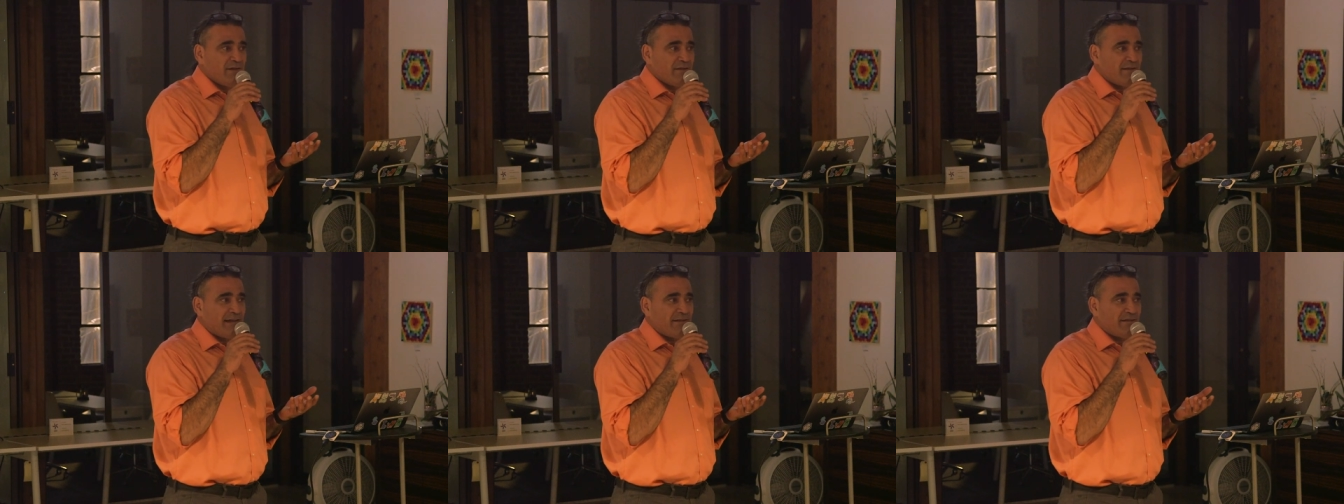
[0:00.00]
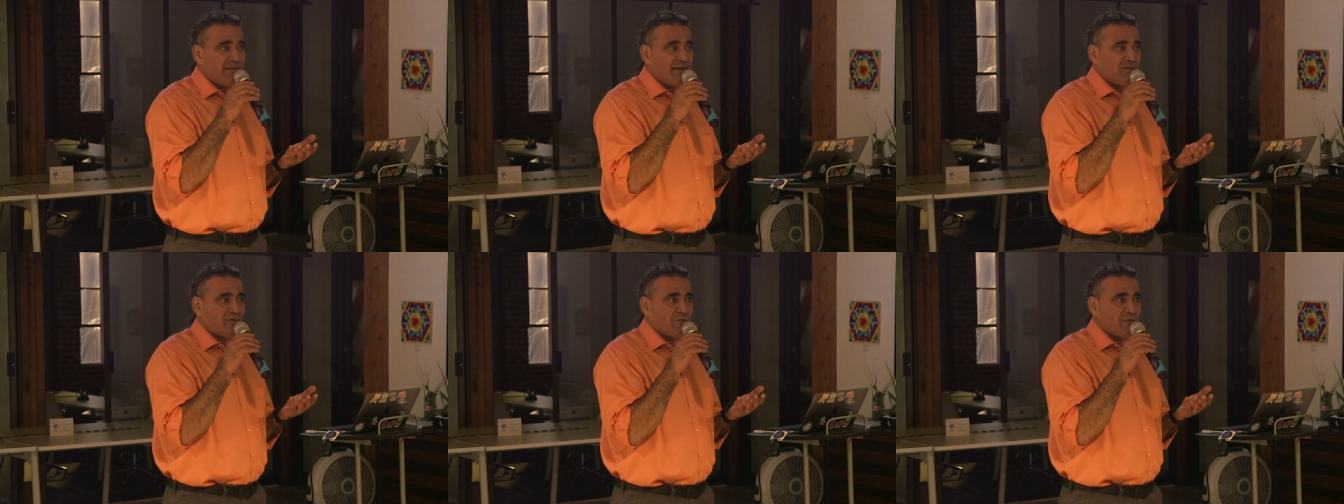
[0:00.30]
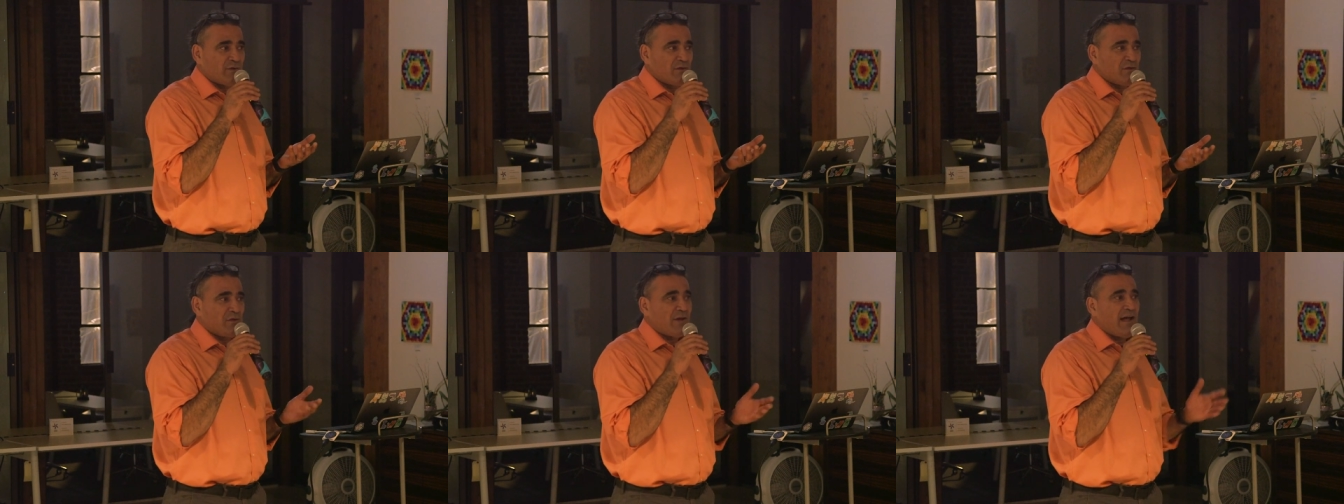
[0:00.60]
that this
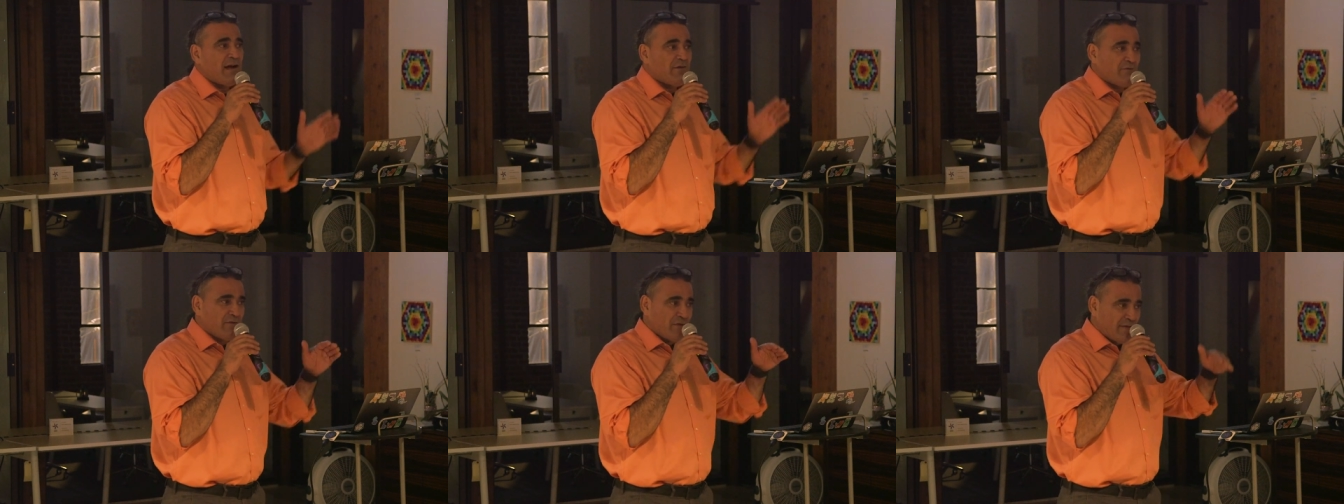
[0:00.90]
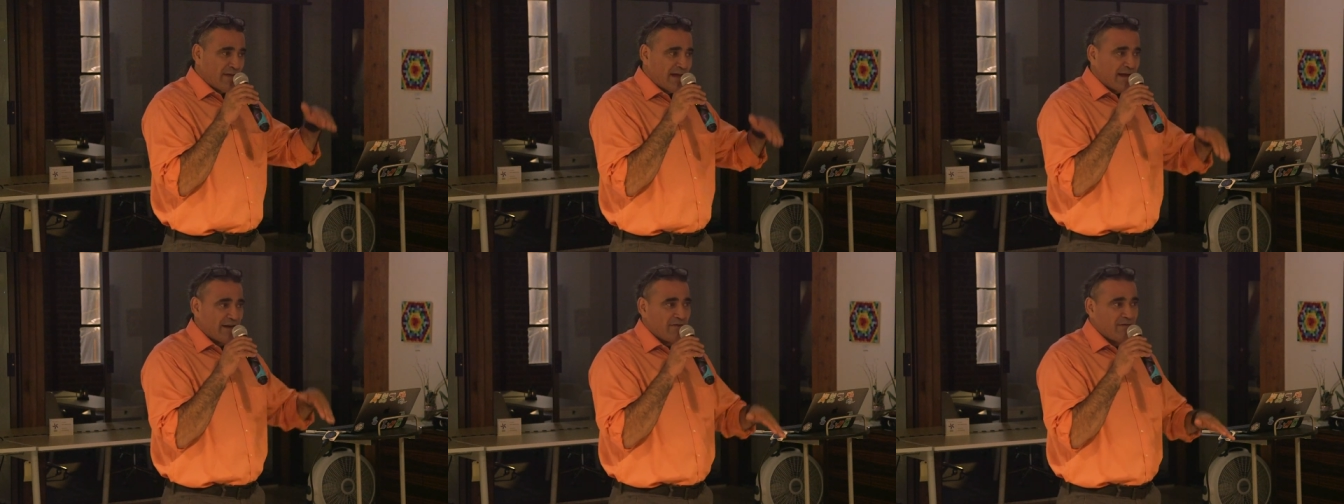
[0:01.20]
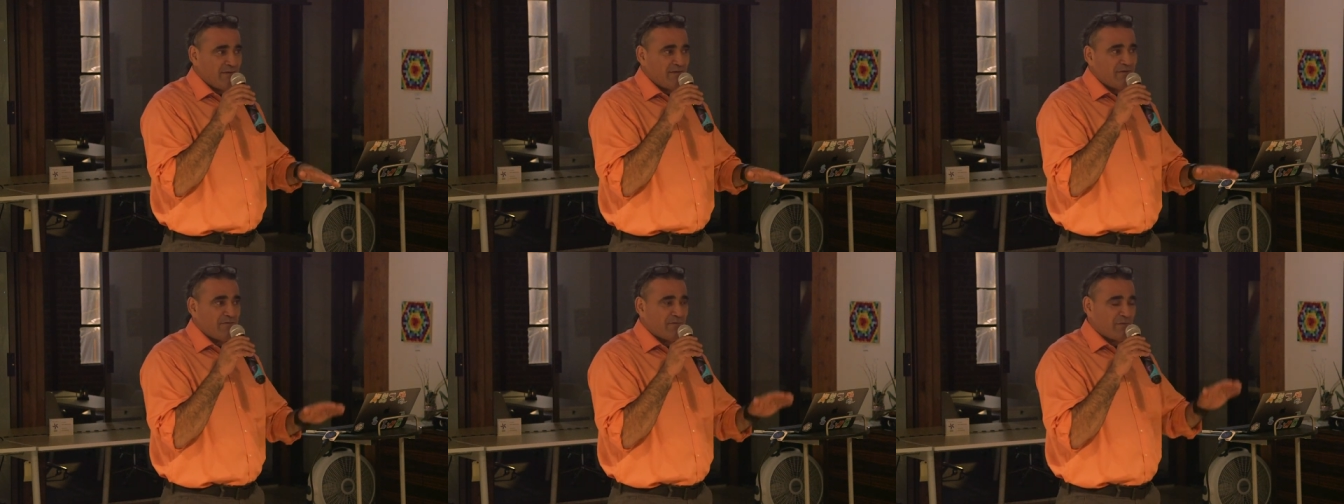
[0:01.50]
would allow for
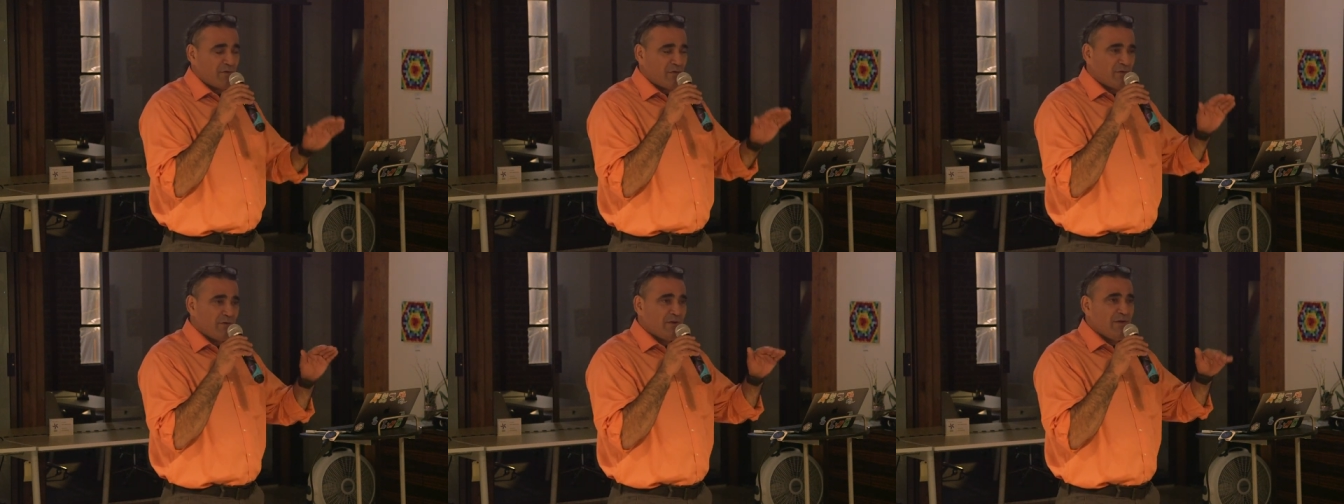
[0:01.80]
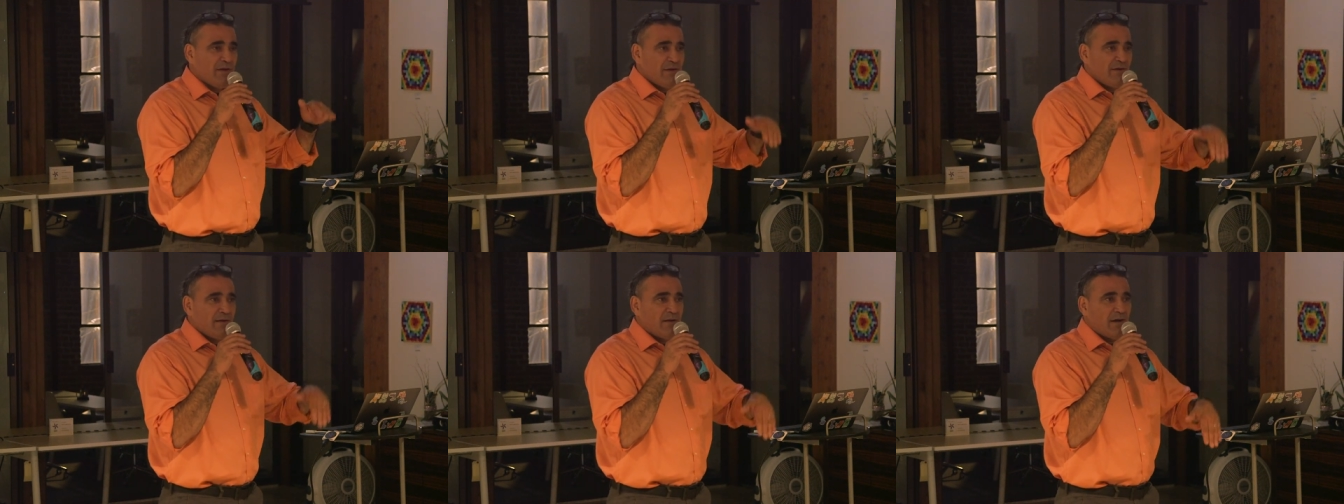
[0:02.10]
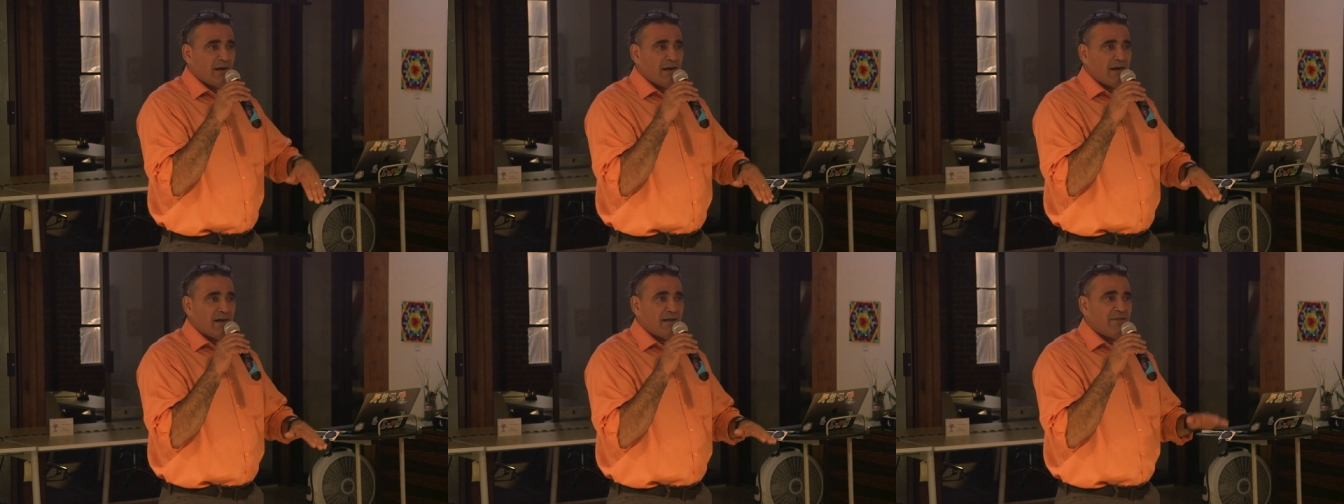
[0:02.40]
that for
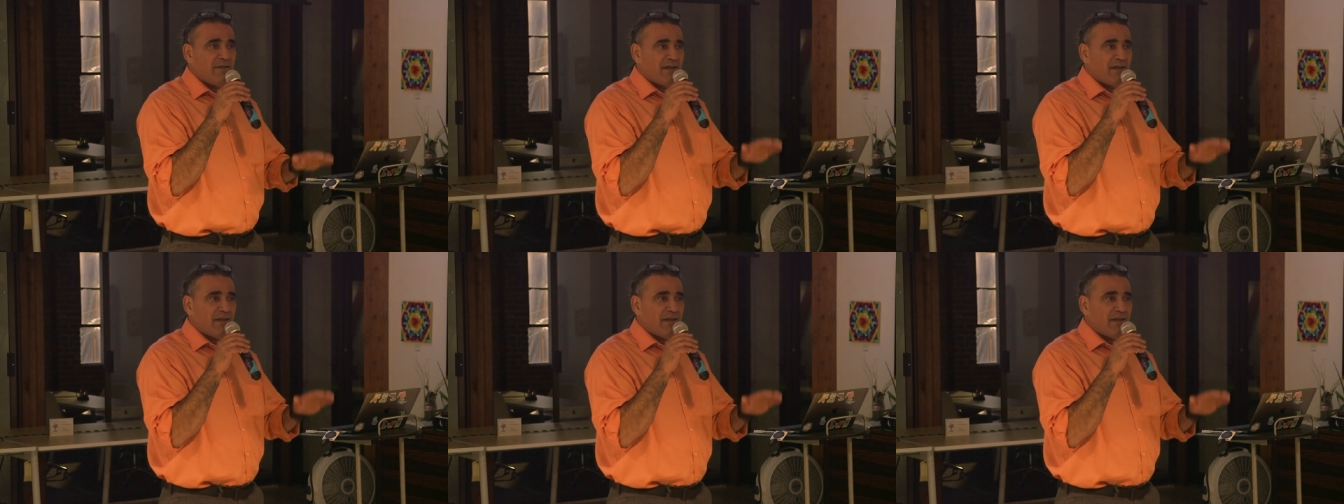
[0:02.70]
uh,